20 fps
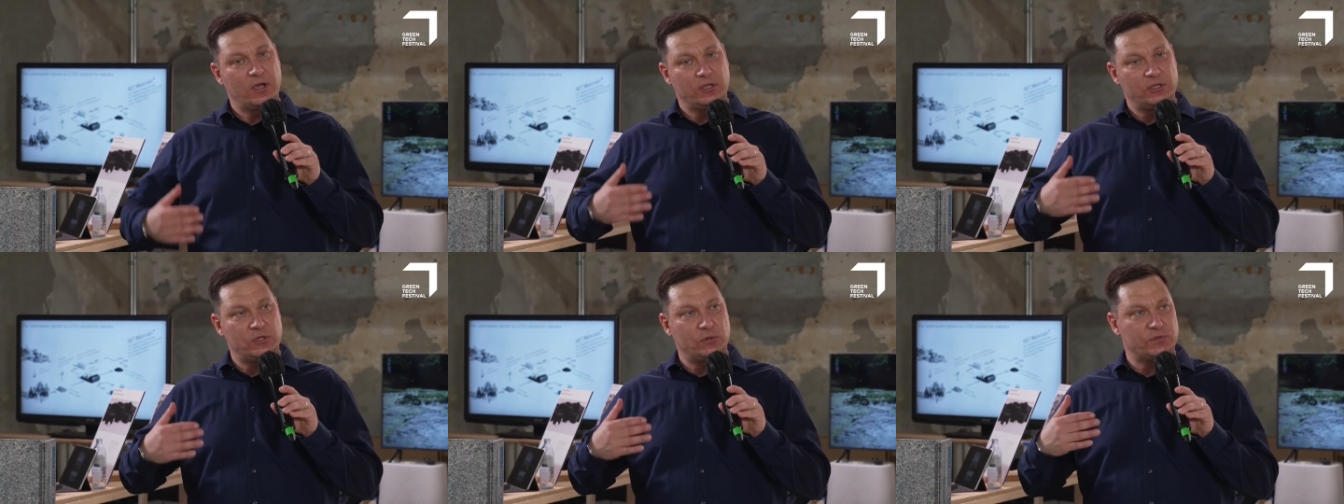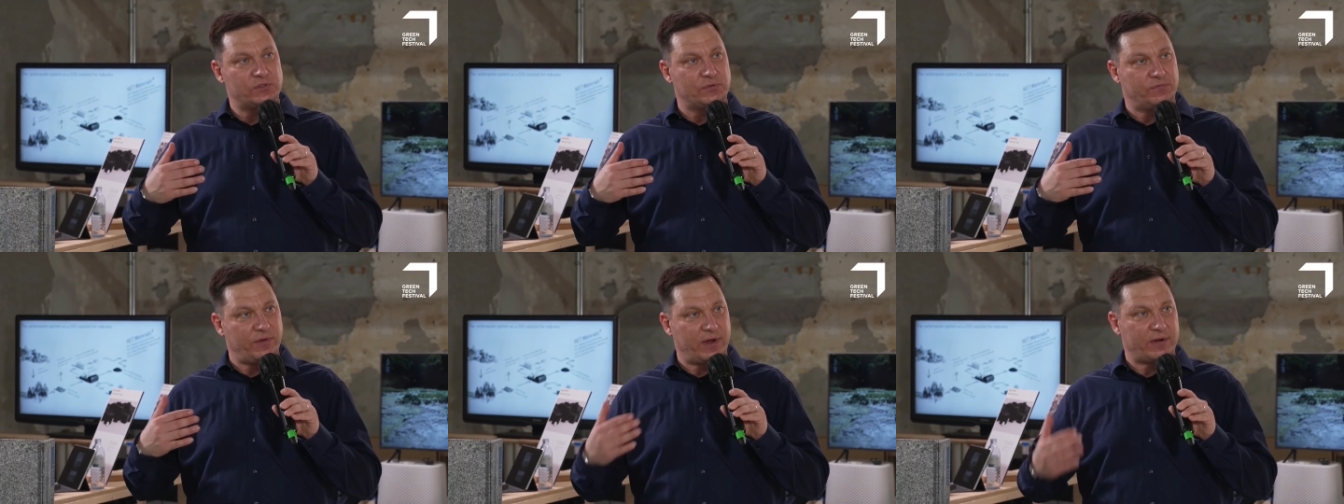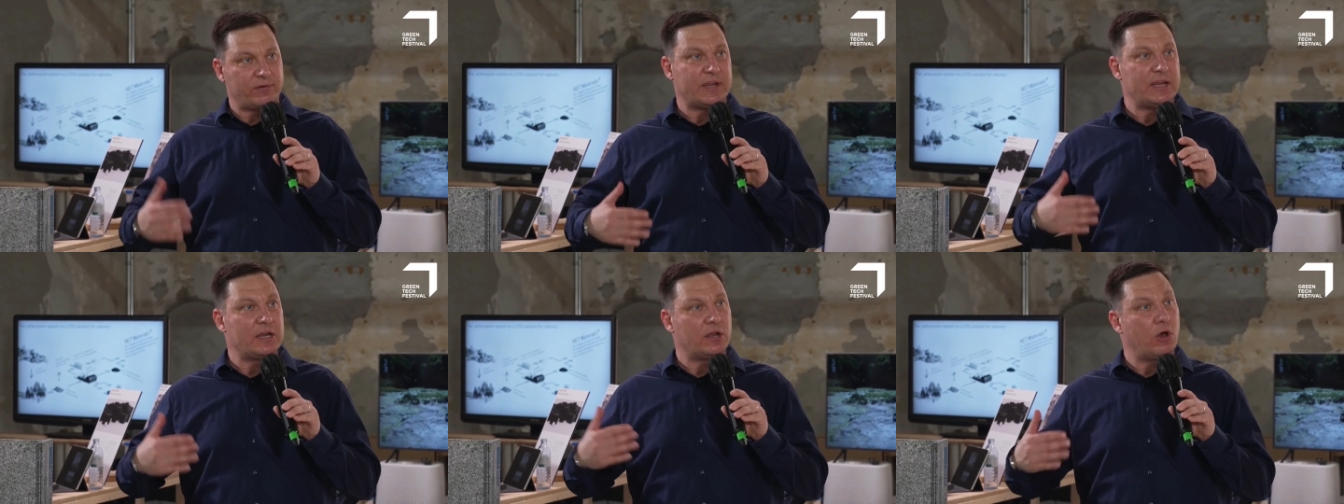use
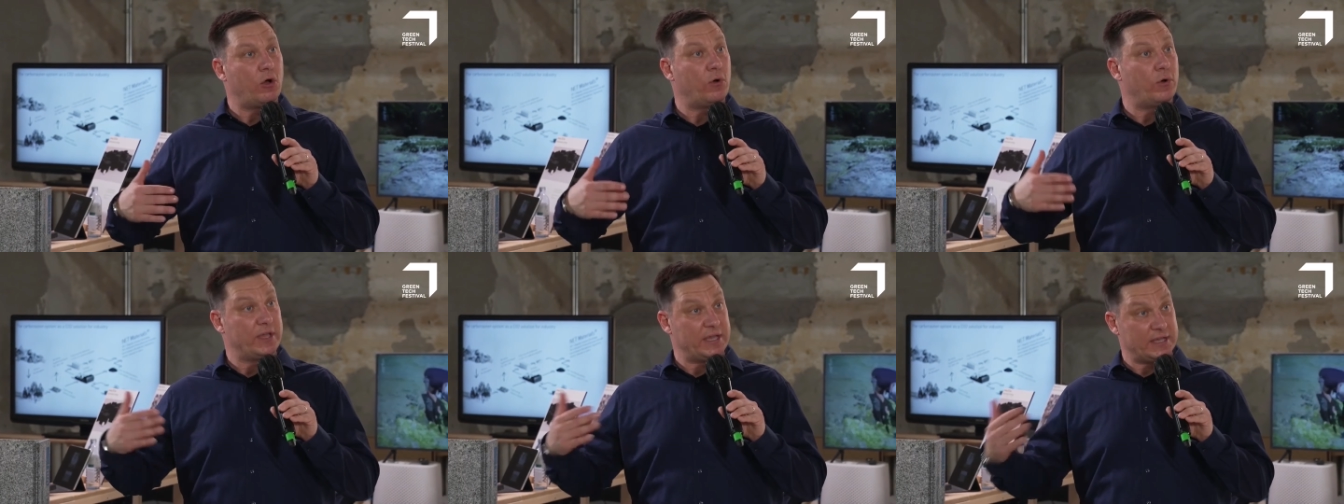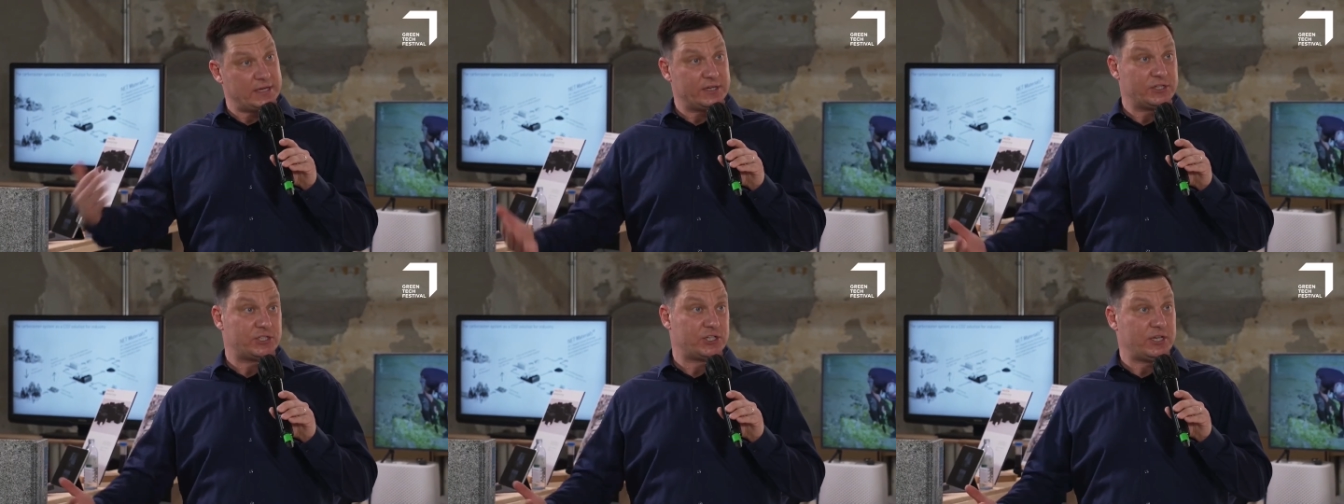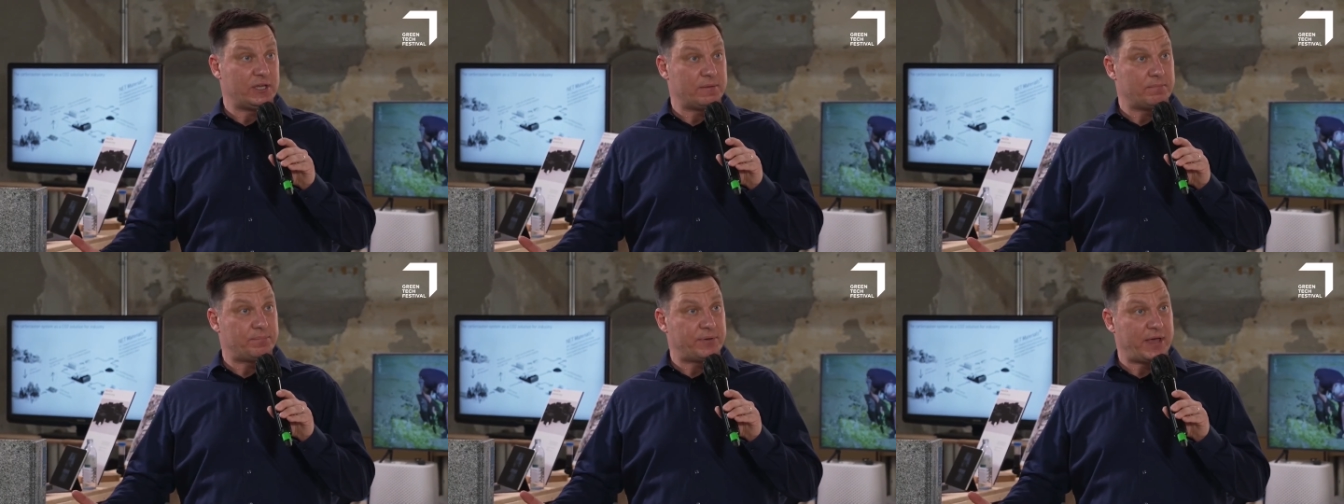very low
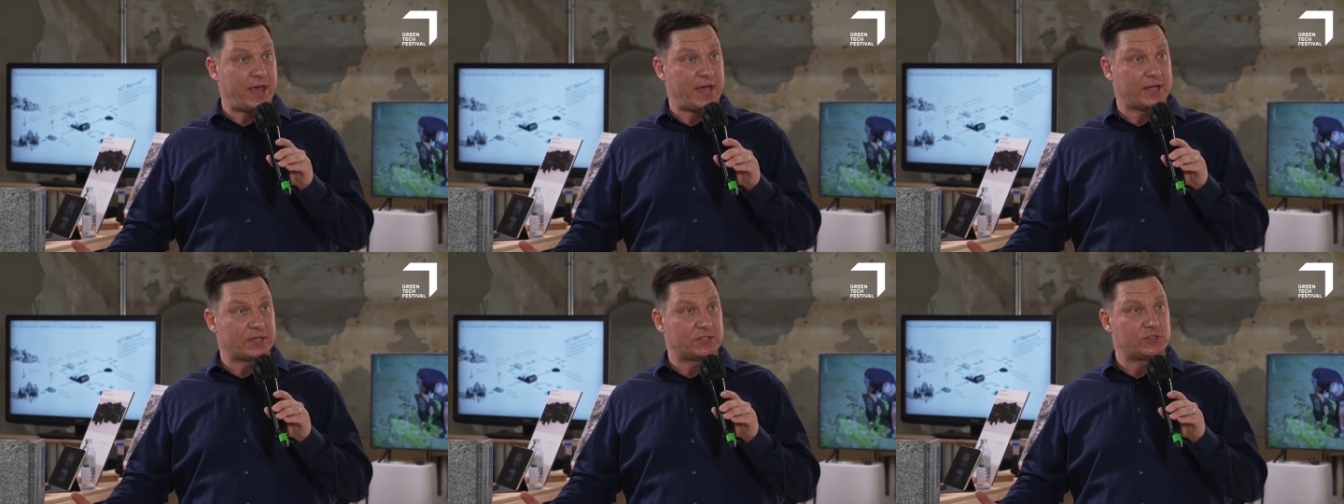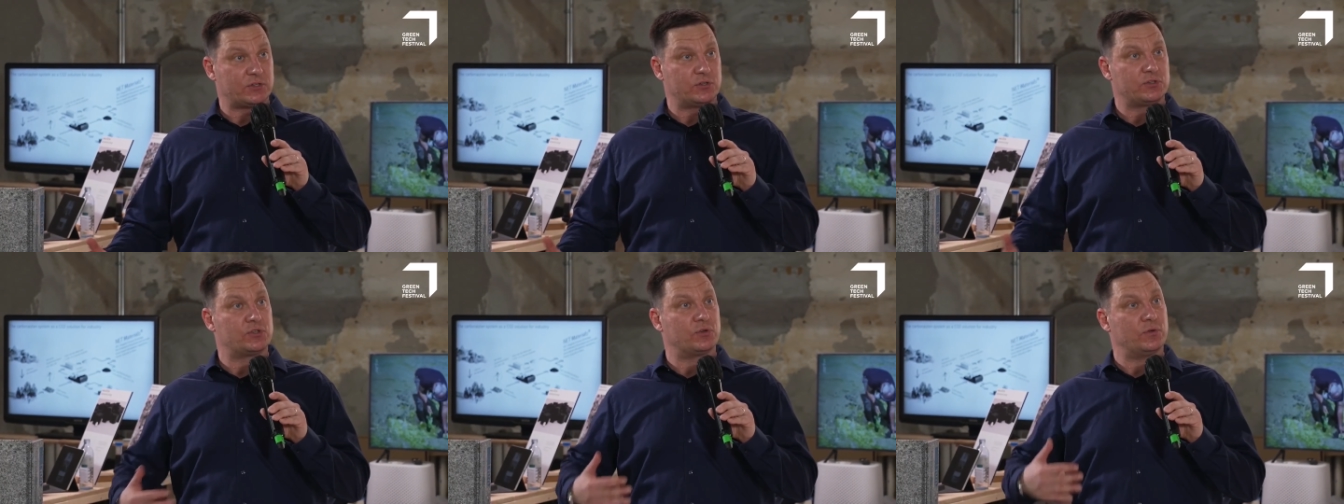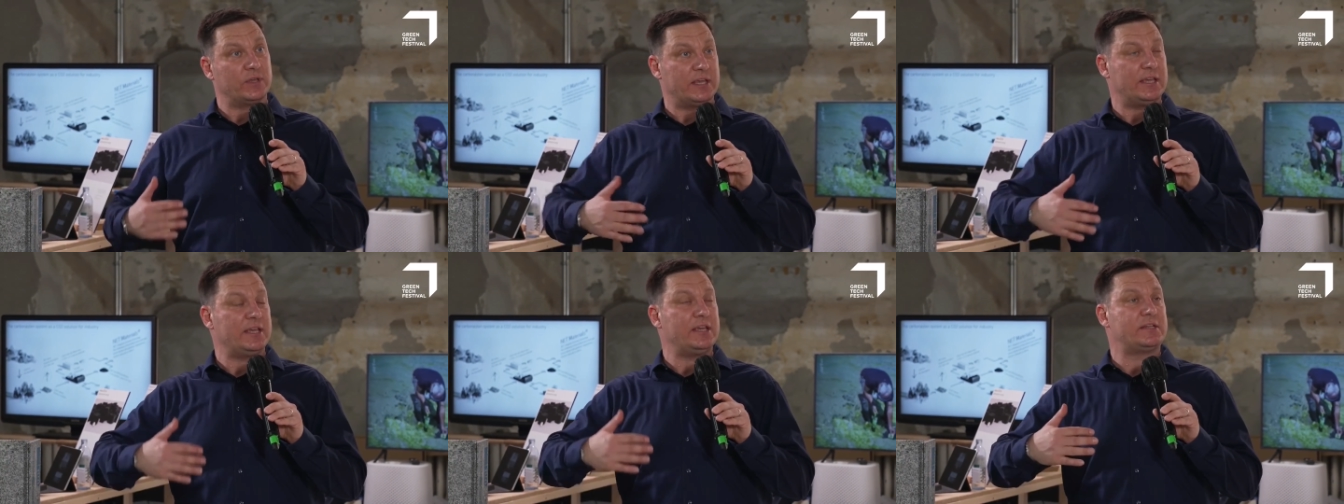energy impact to
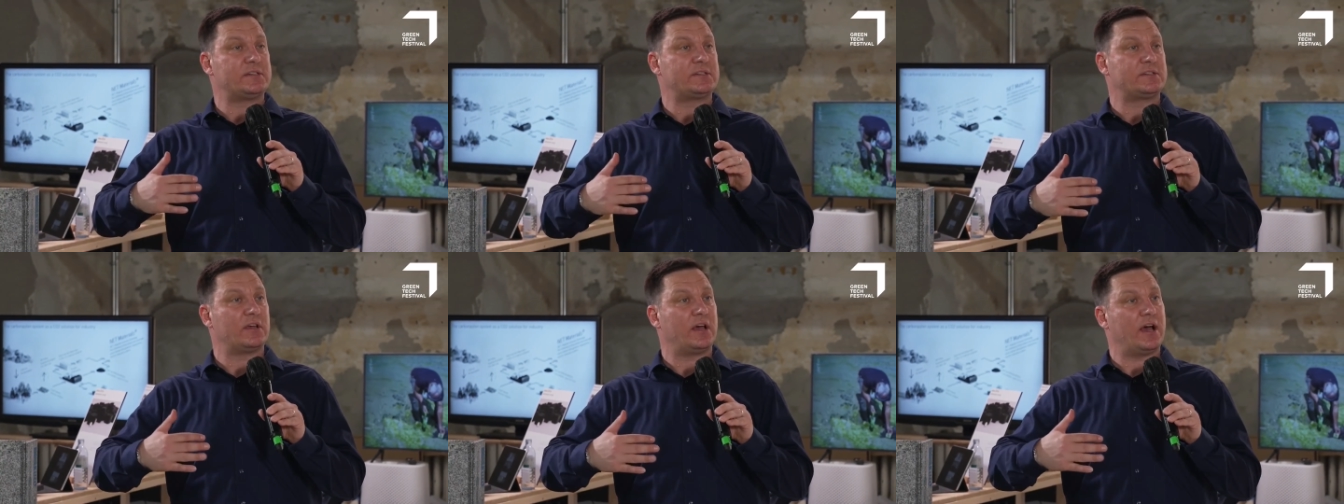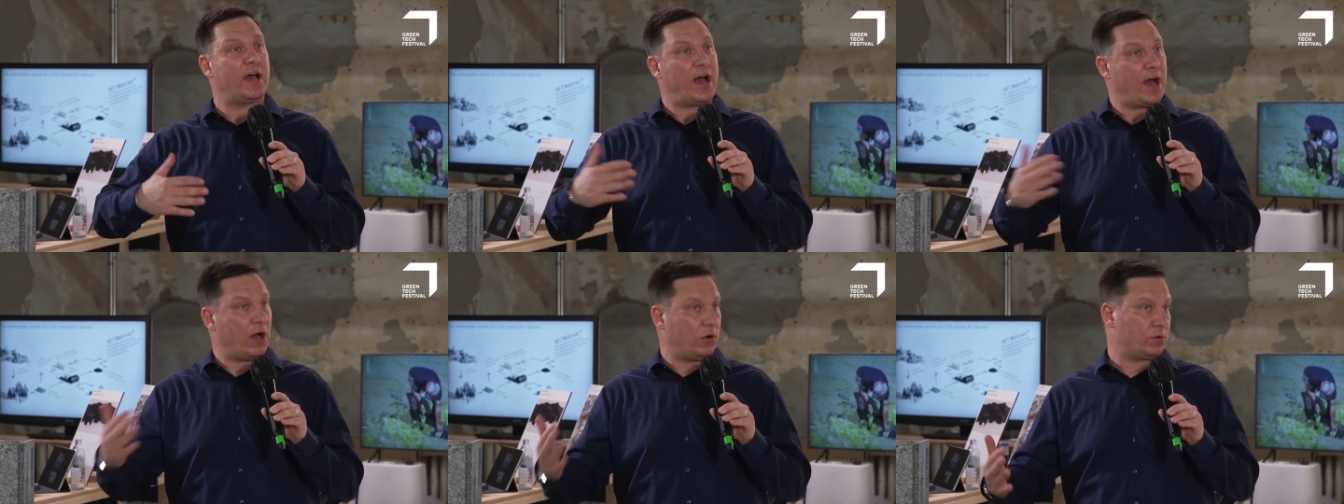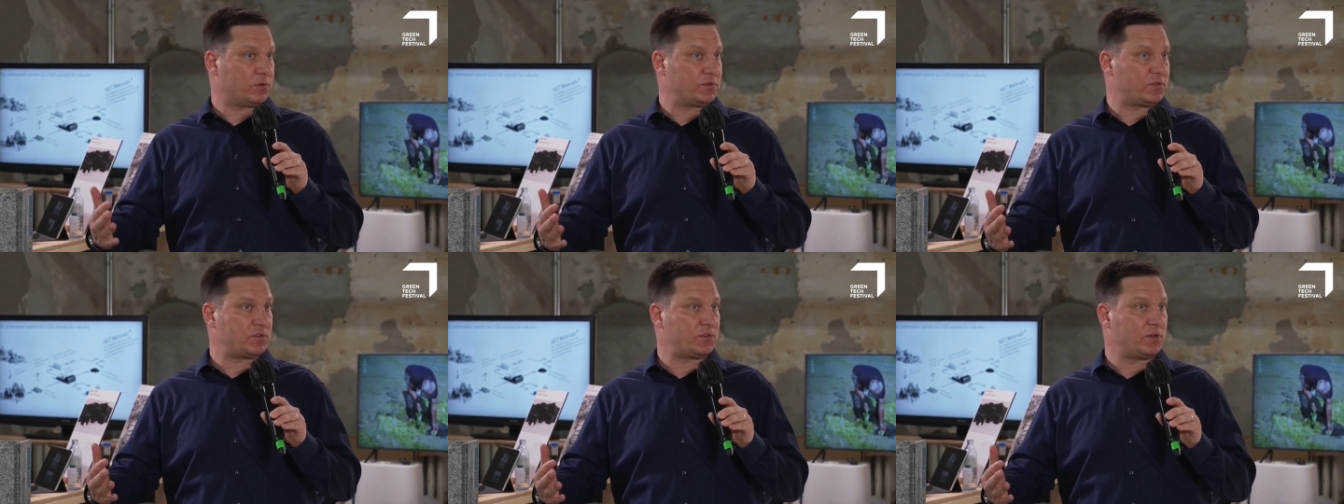heat a
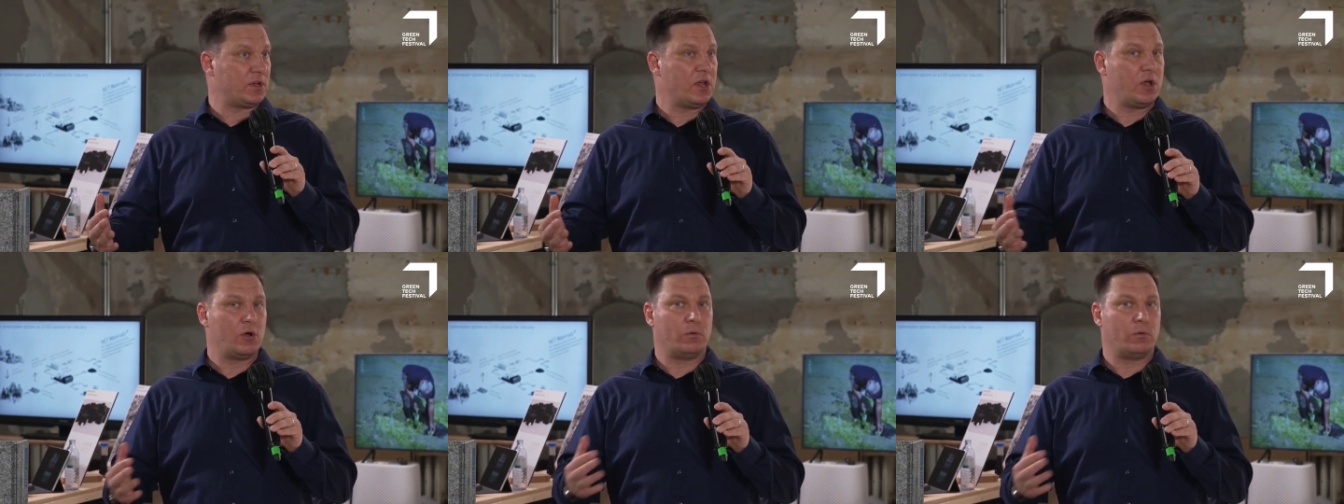house.